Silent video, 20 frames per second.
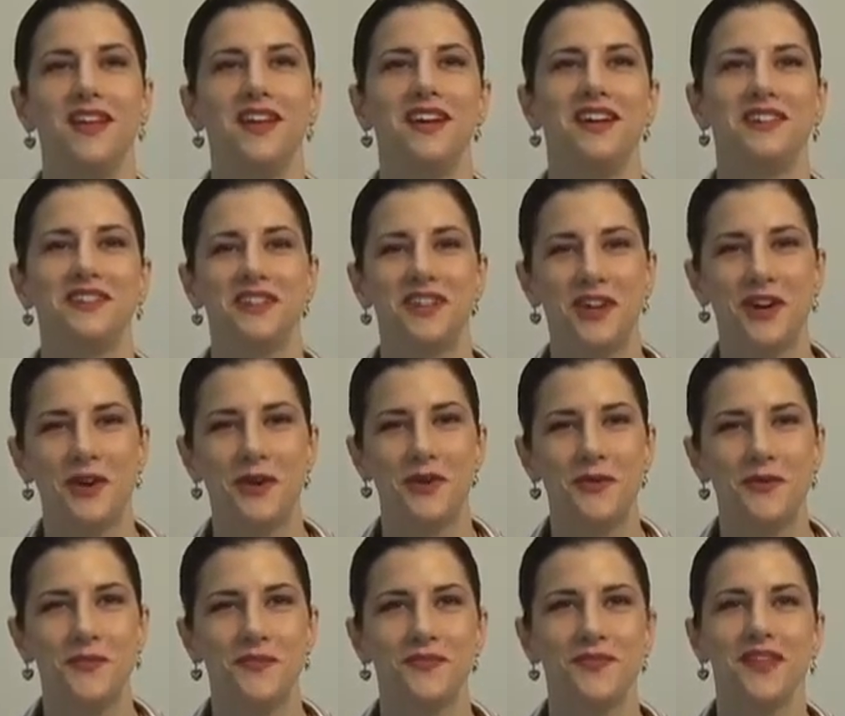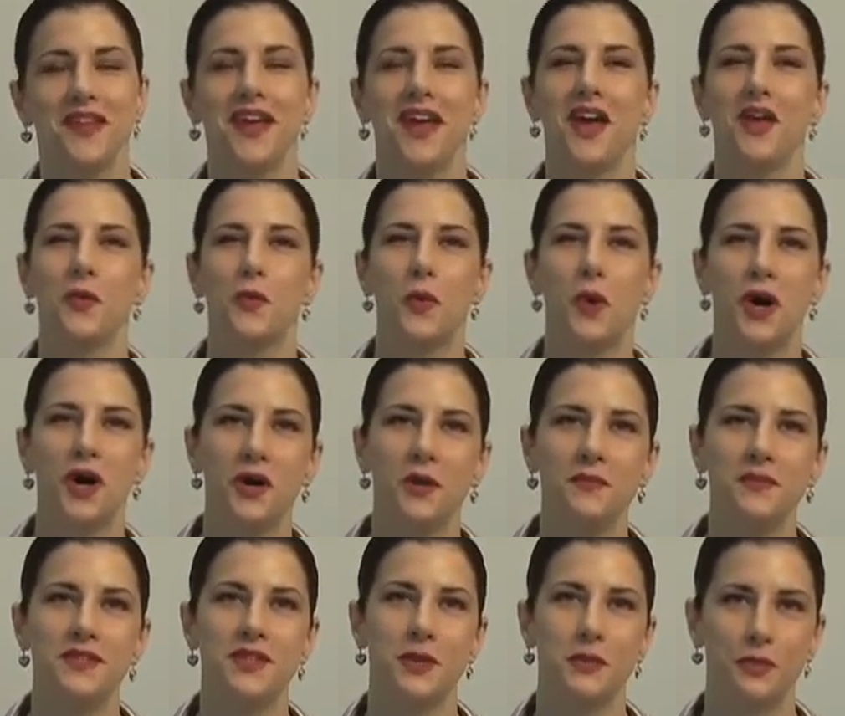Hello, and welcome
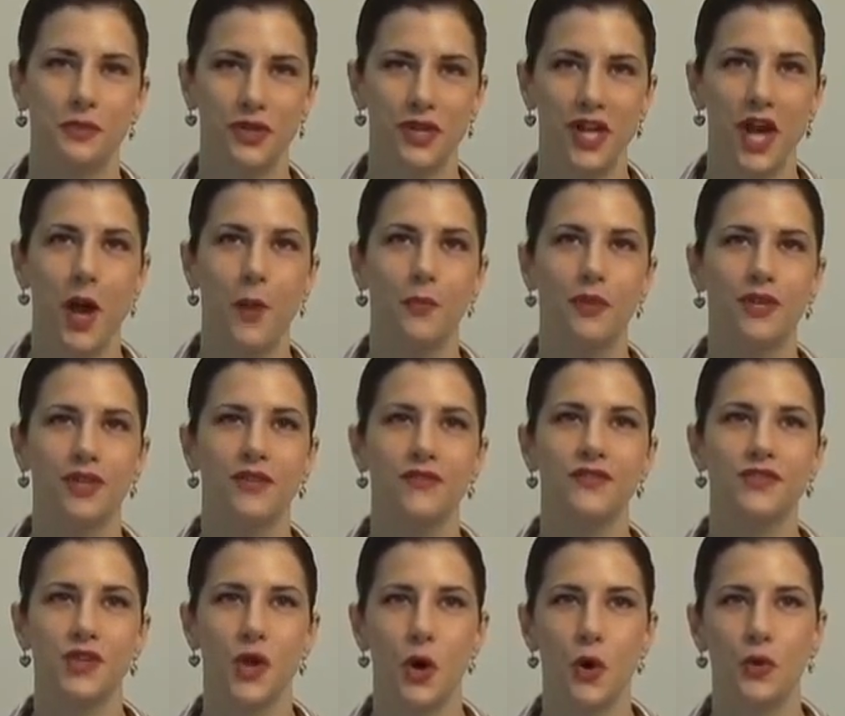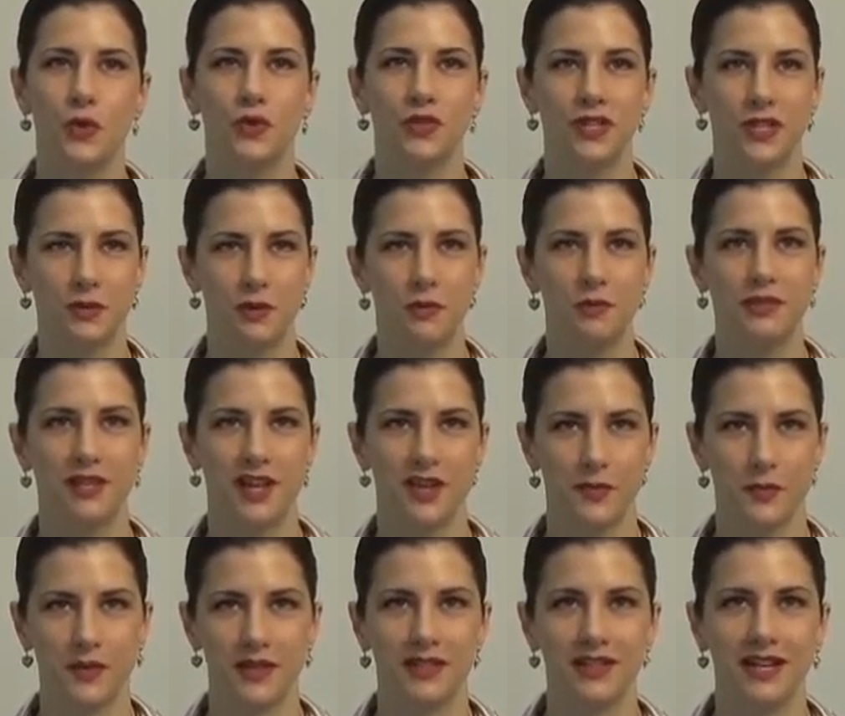to the preoperative total knee
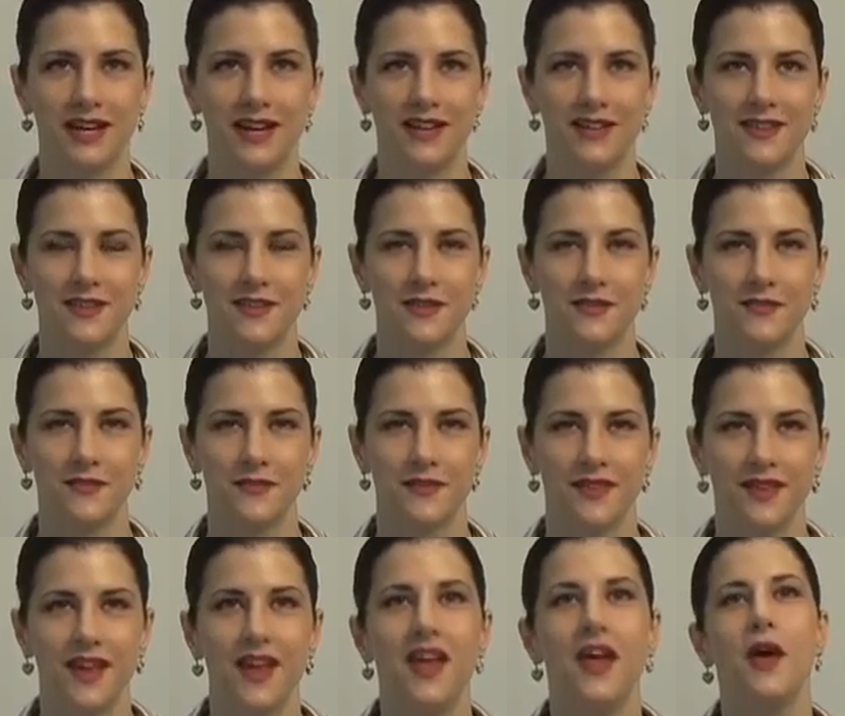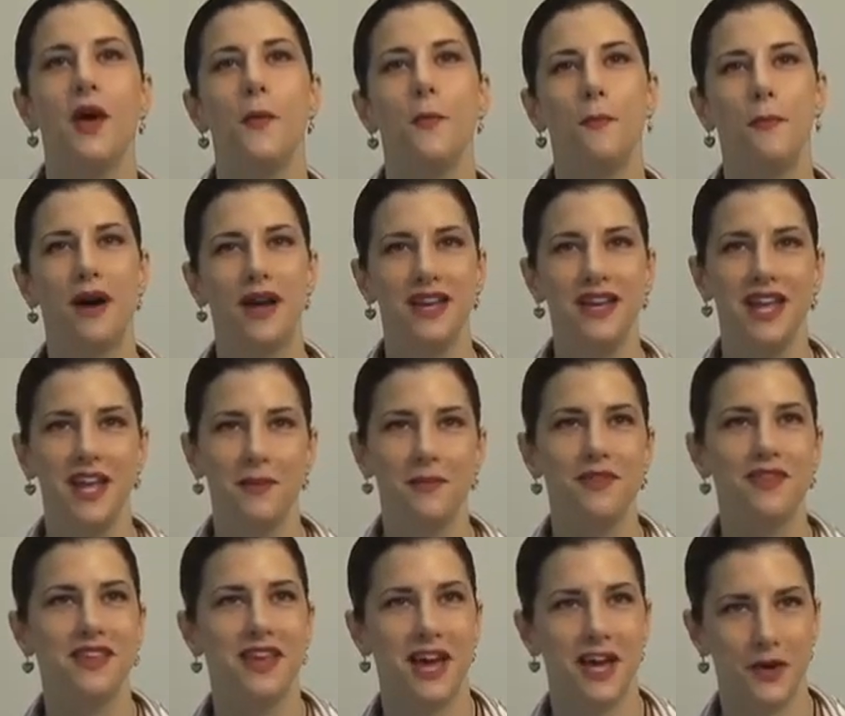replacement class. My name
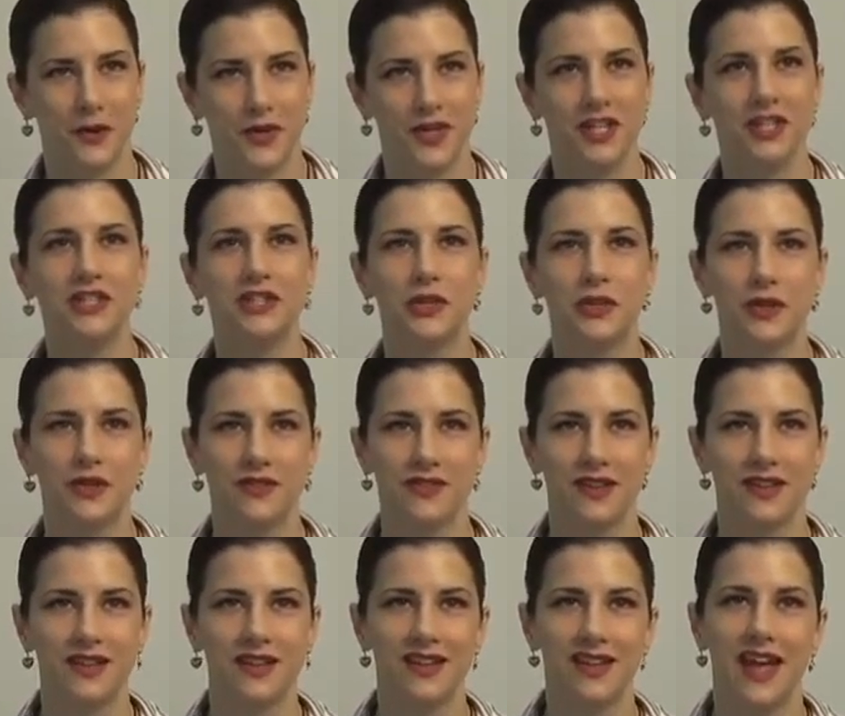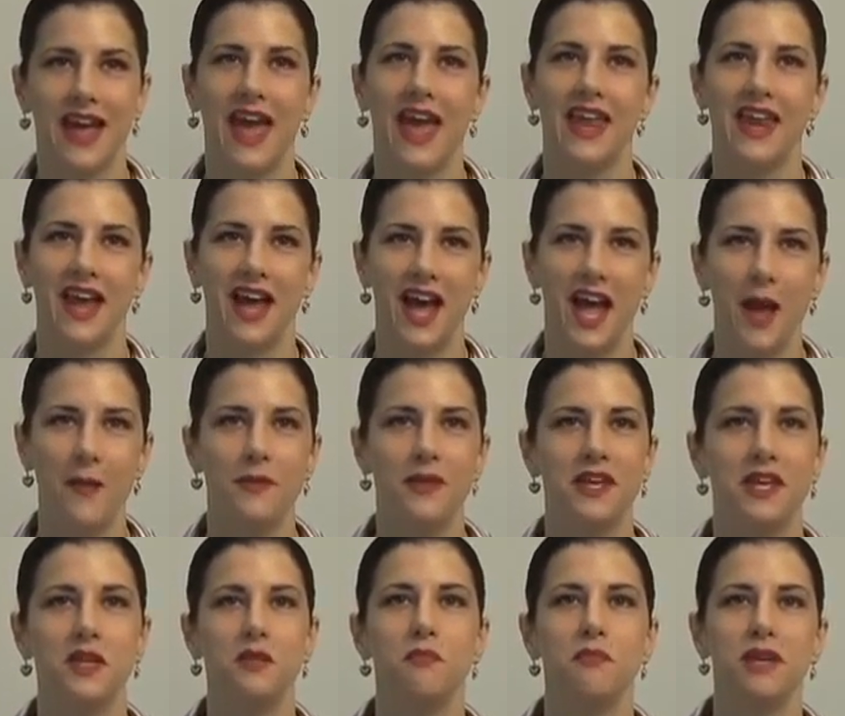is Katerina Lukasic, and I am the
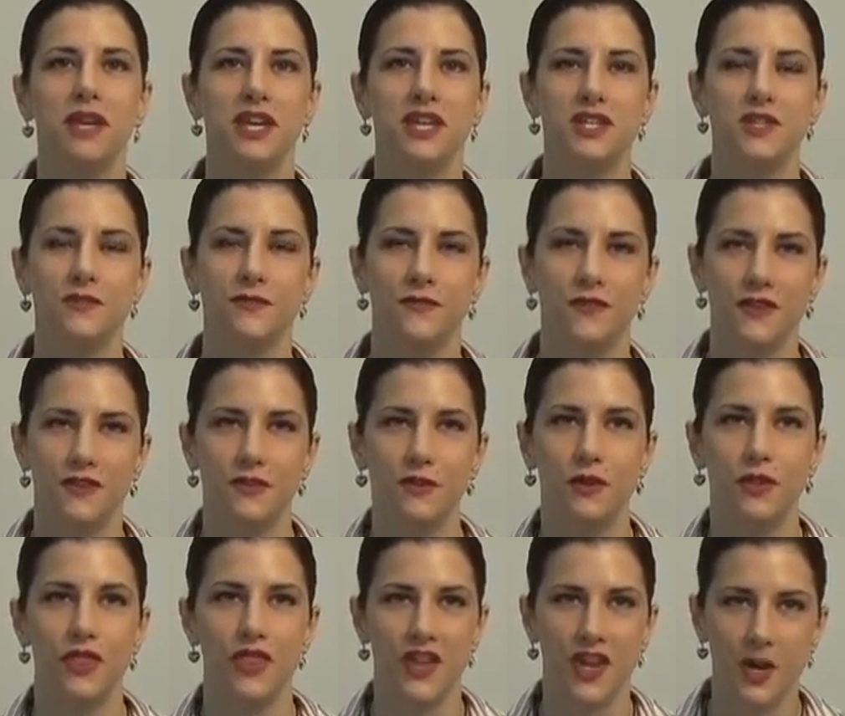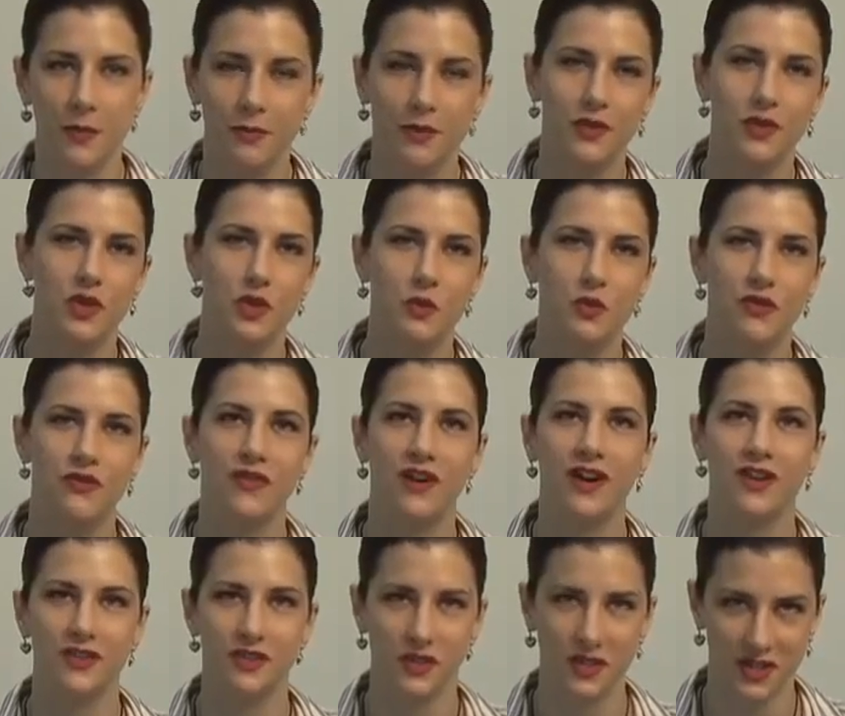inpatient physical therapy
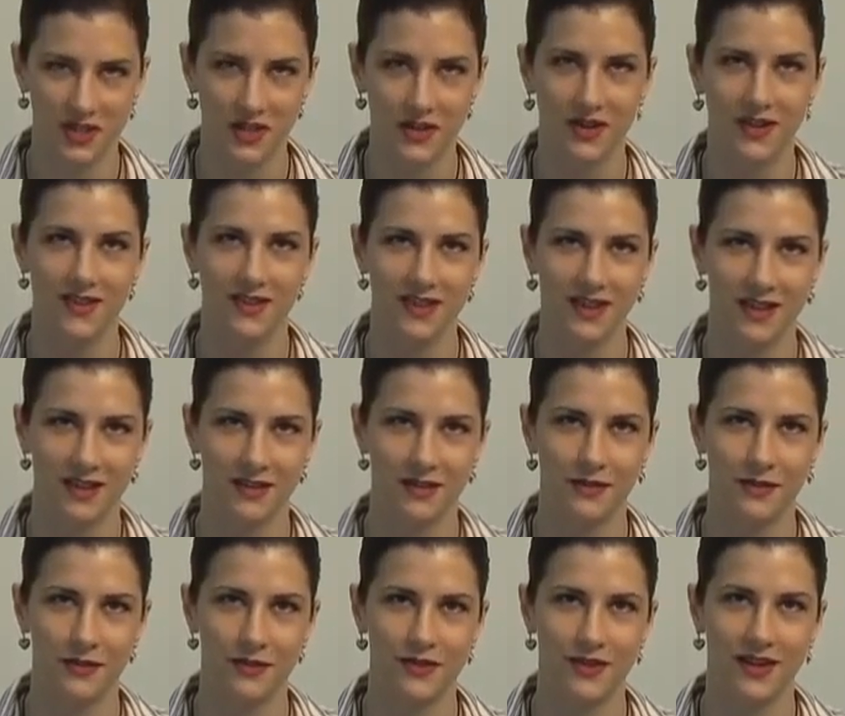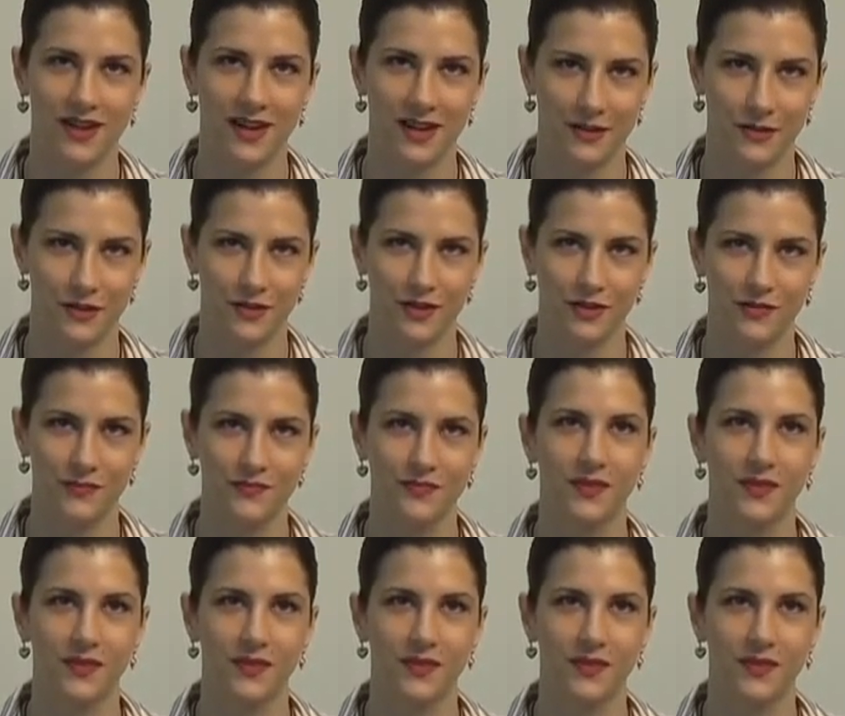supervisor here at Santa Rosa Kaiser.